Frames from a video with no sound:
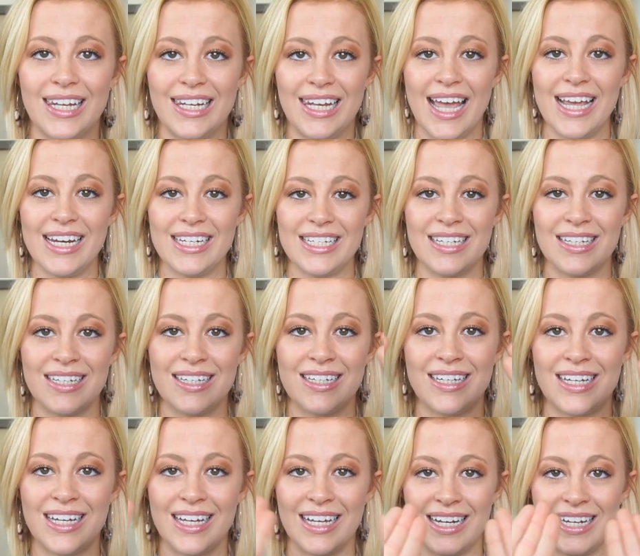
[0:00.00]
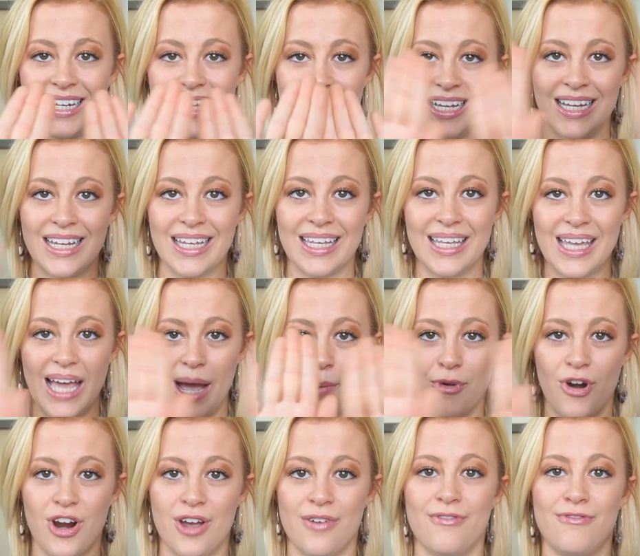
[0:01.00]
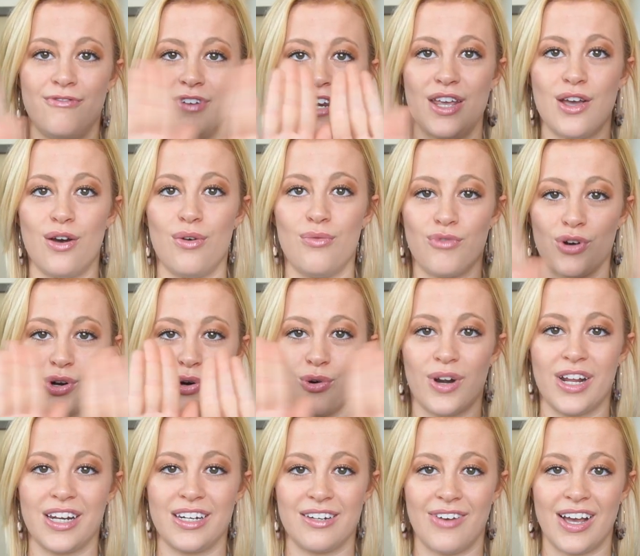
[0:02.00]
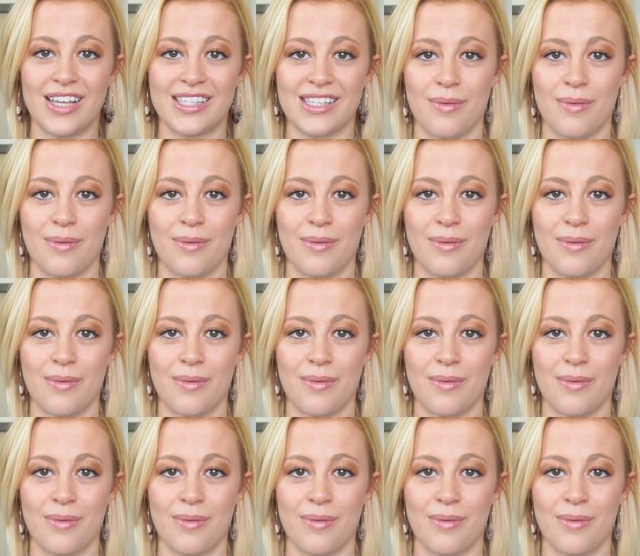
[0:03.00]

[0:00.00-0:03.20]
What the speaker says: Light, camera, video, recording device,